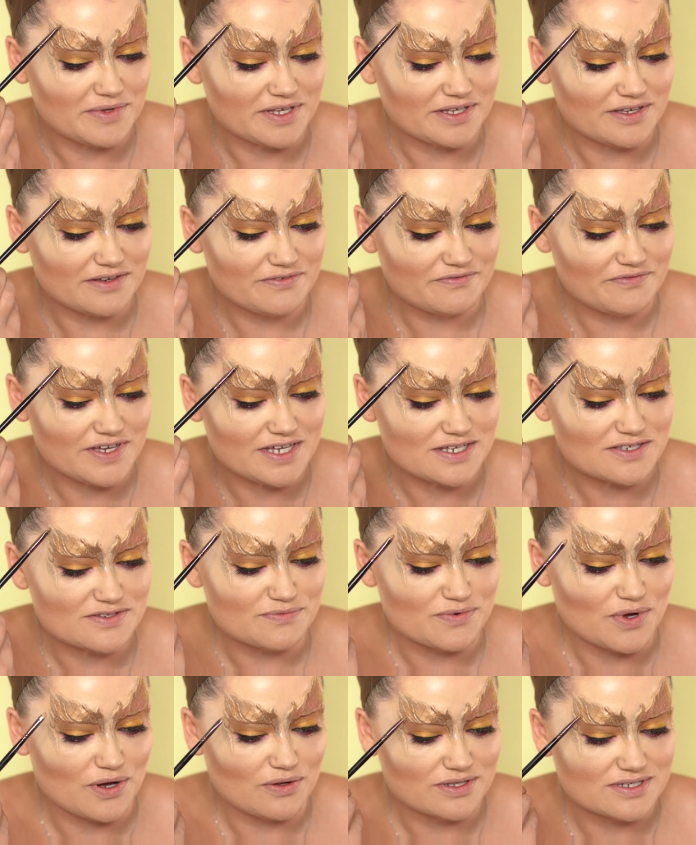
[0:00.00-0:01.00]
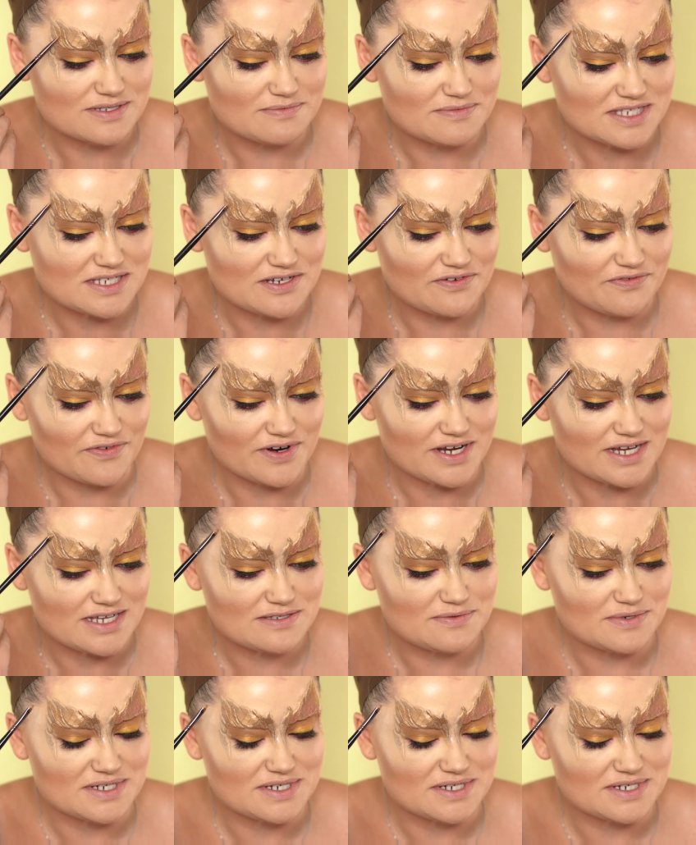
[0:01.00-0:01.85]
million for his role as Mr. Freeze,